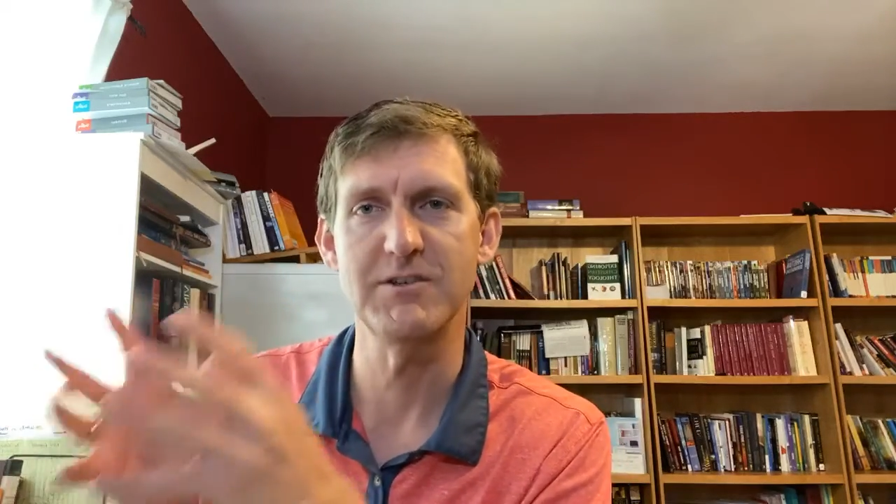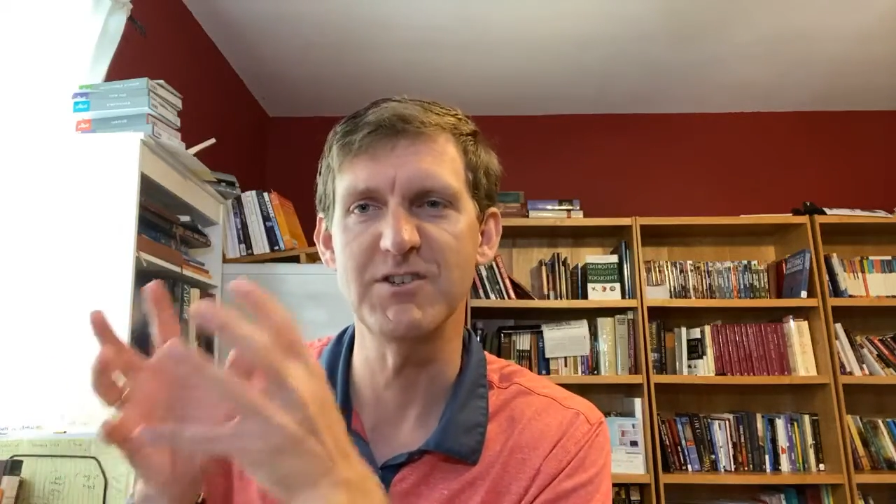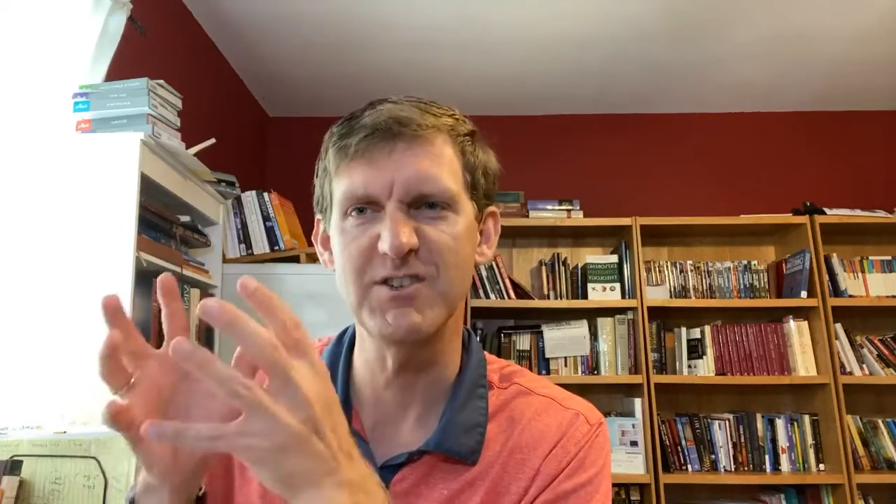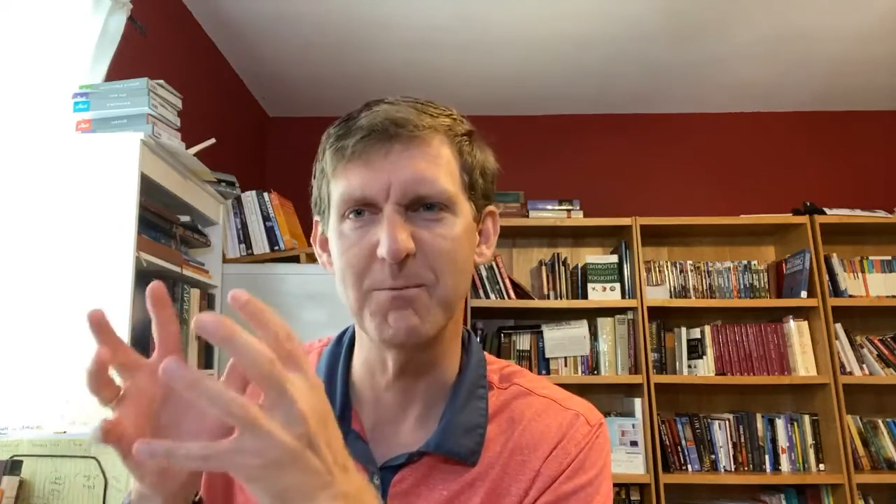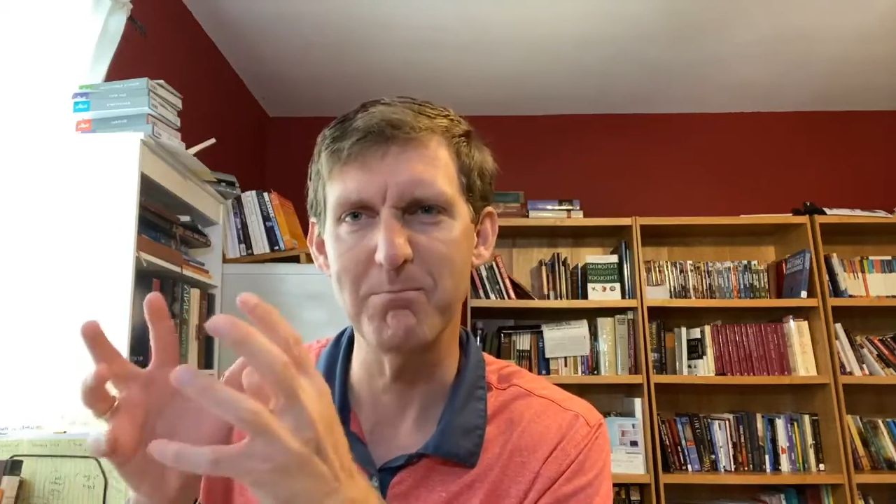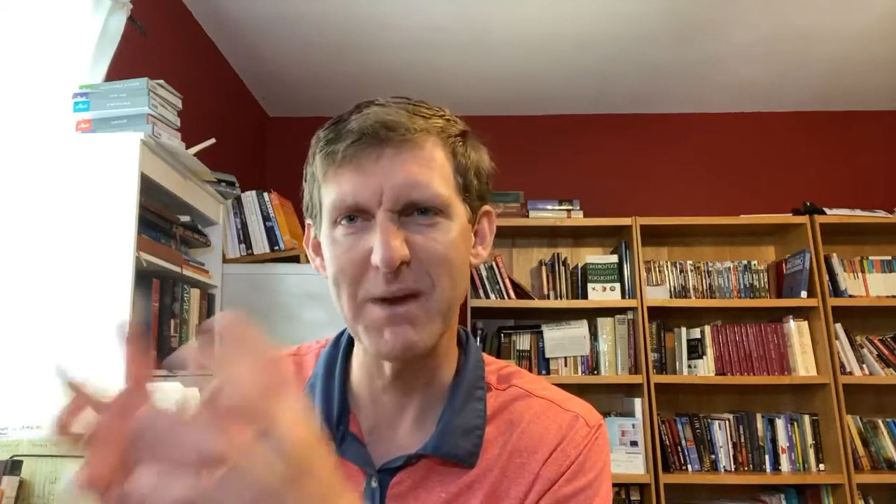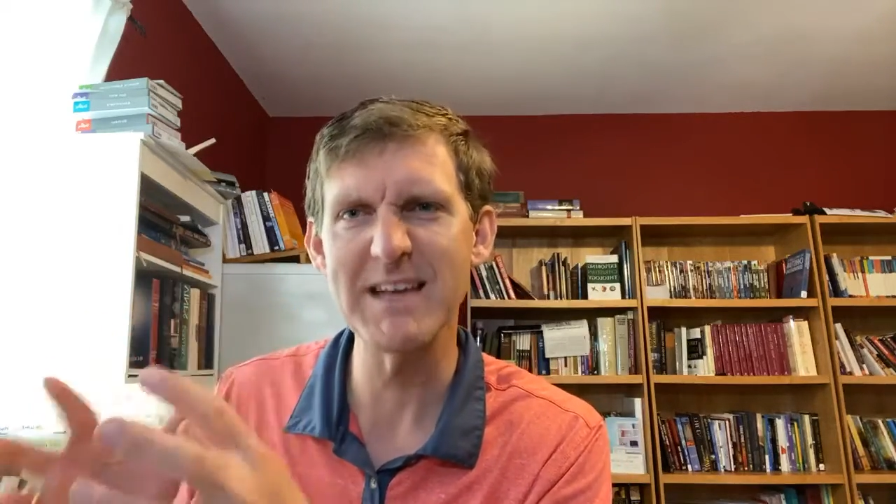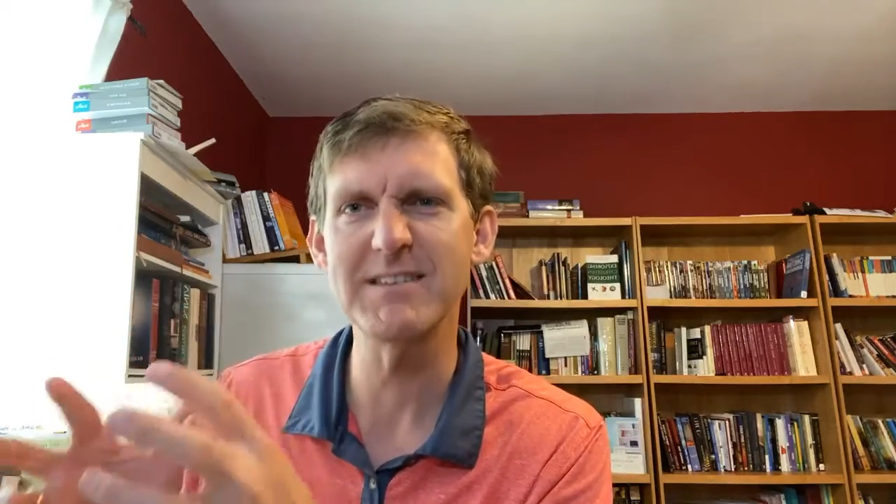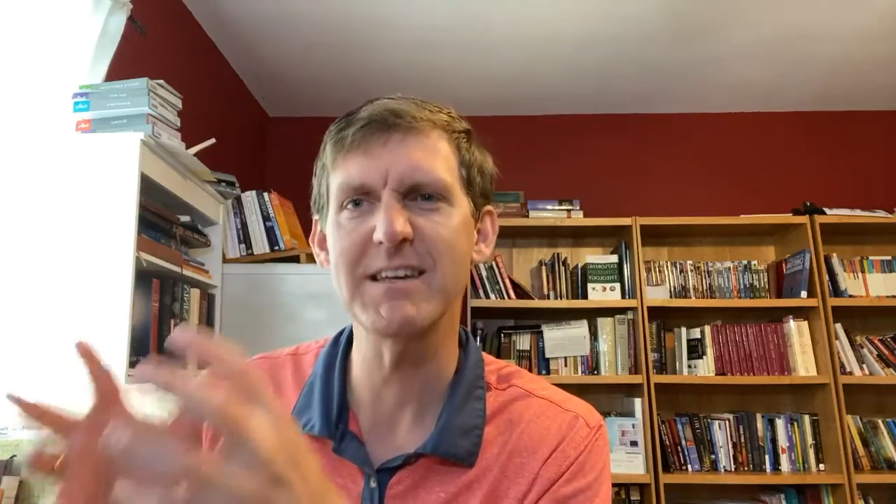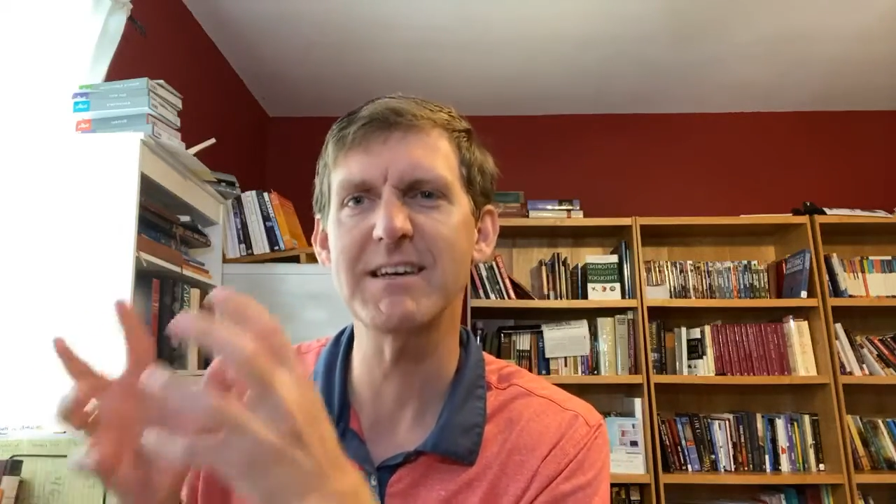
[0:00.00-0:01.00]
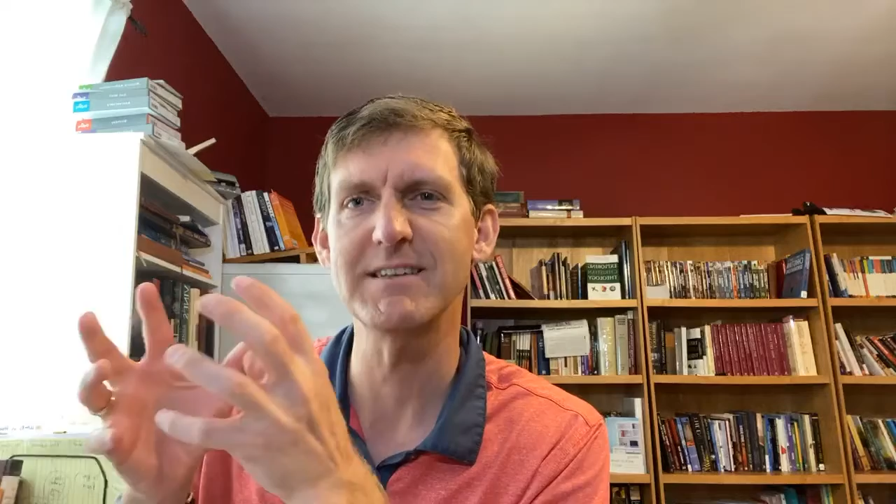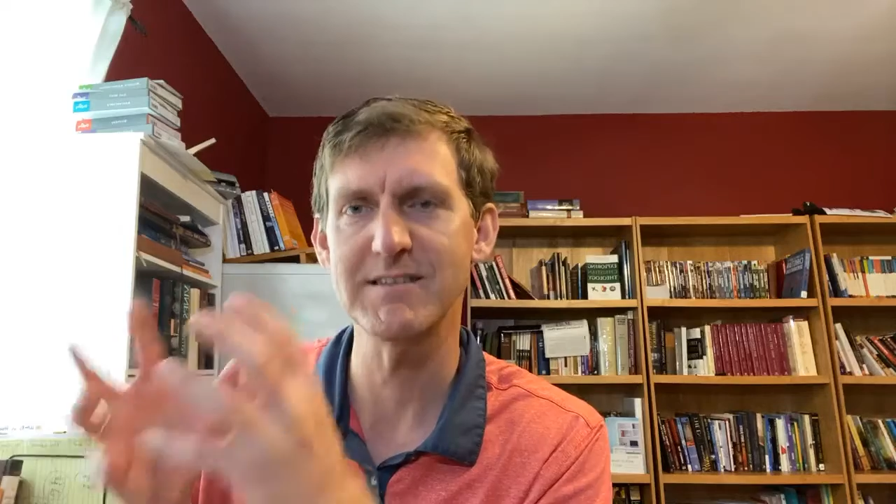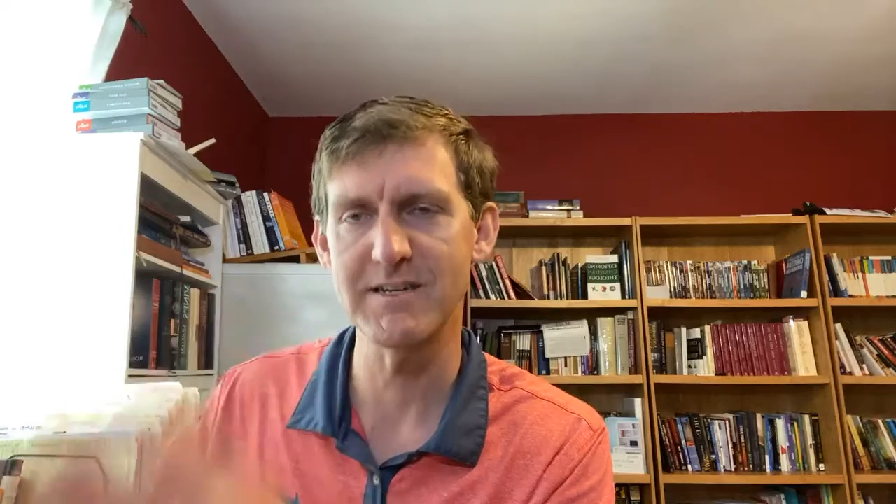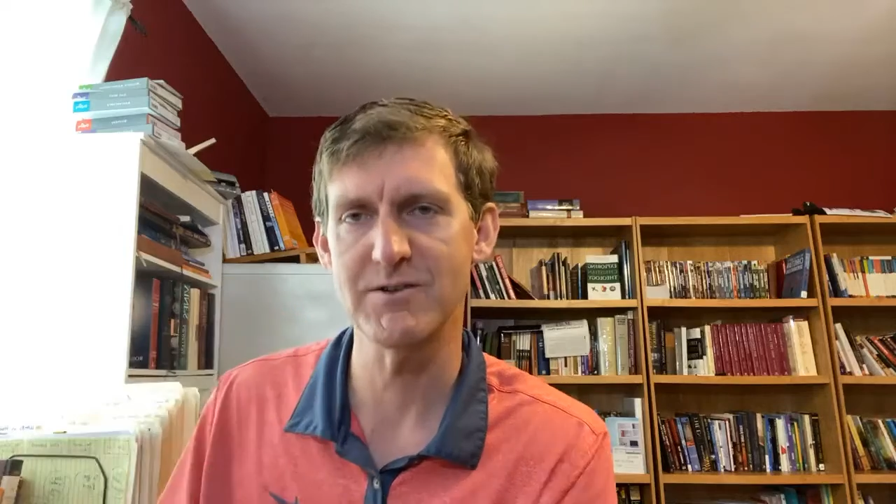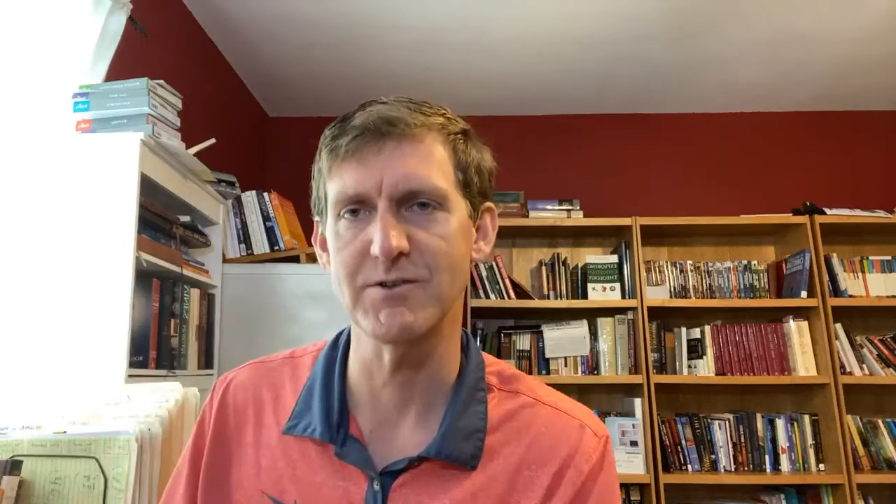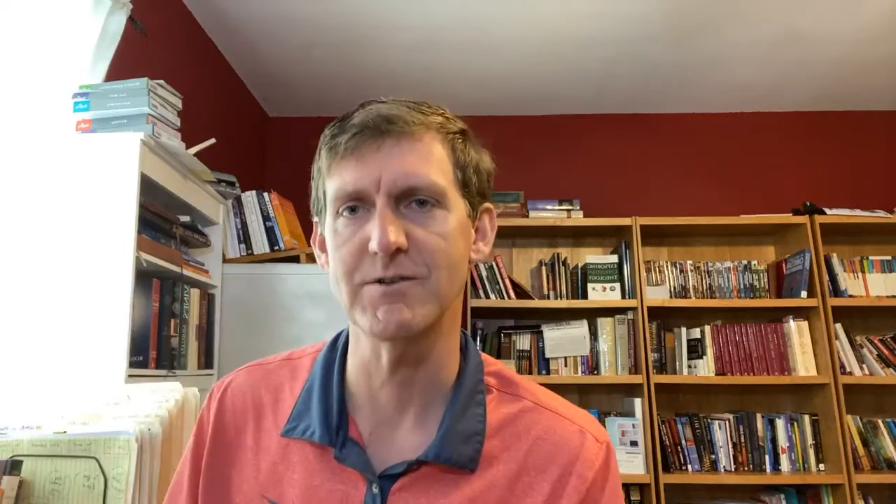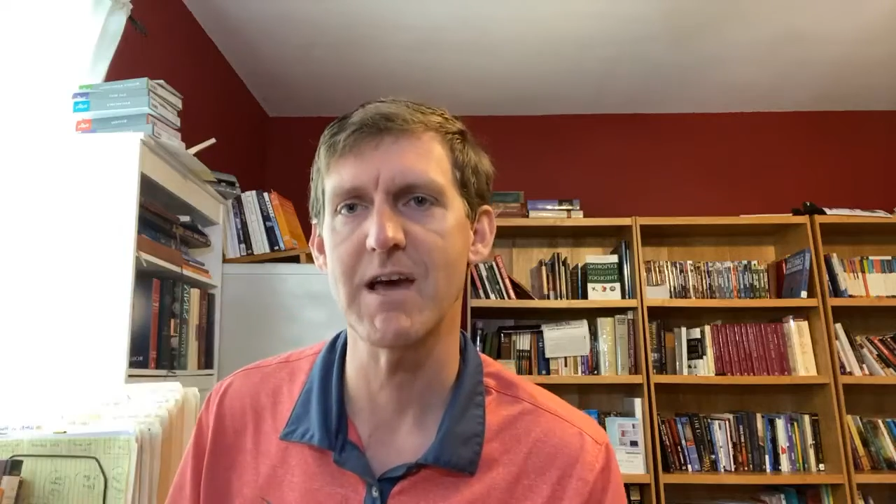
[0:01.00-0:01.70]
just the basic essentials,